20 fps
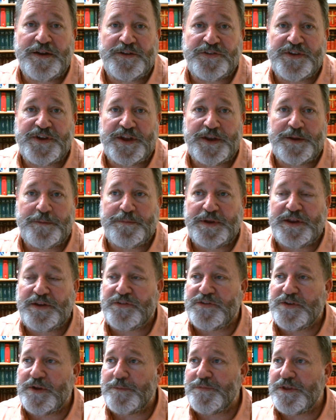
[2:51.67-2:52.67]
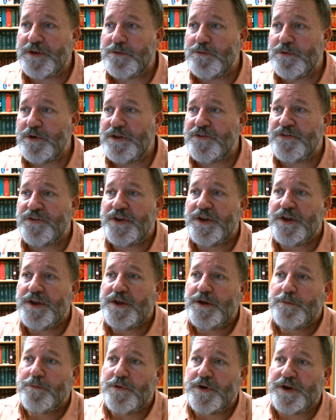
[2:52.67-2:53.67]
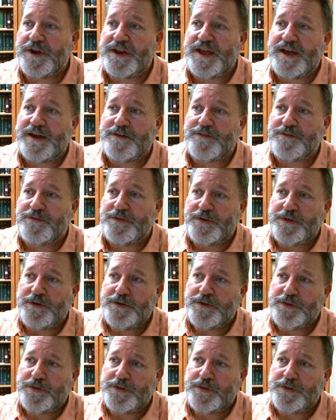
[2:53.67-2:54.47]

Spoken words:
It's going to be something which we're going to have